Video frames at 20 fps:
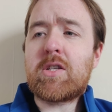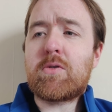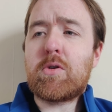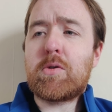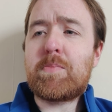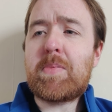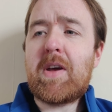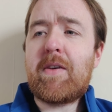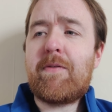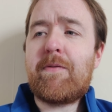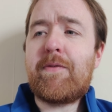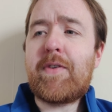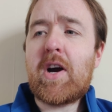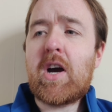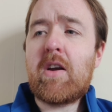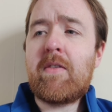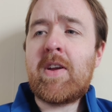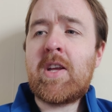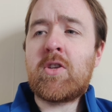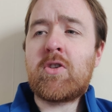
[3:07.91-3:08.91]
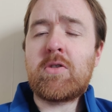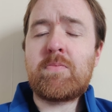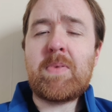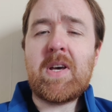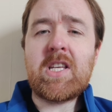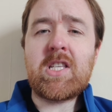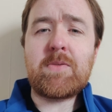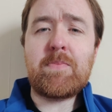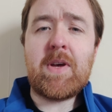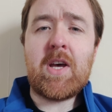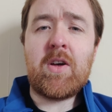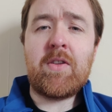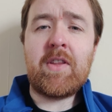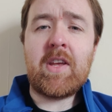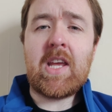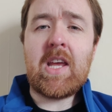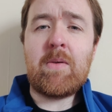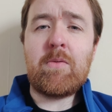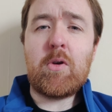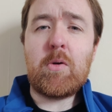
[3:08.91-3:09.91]
This was by far Rangers' best spell
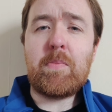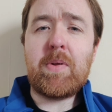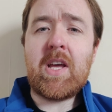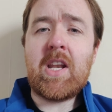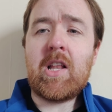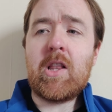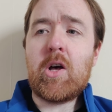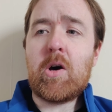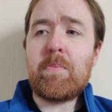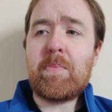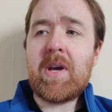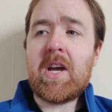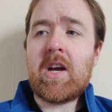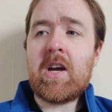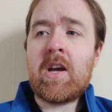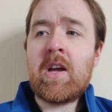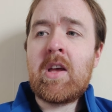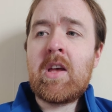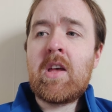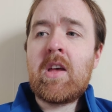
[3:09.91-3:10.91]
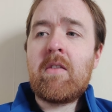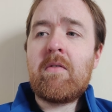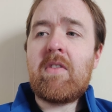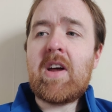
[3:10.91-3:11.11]
in the game. They were playing a lot better.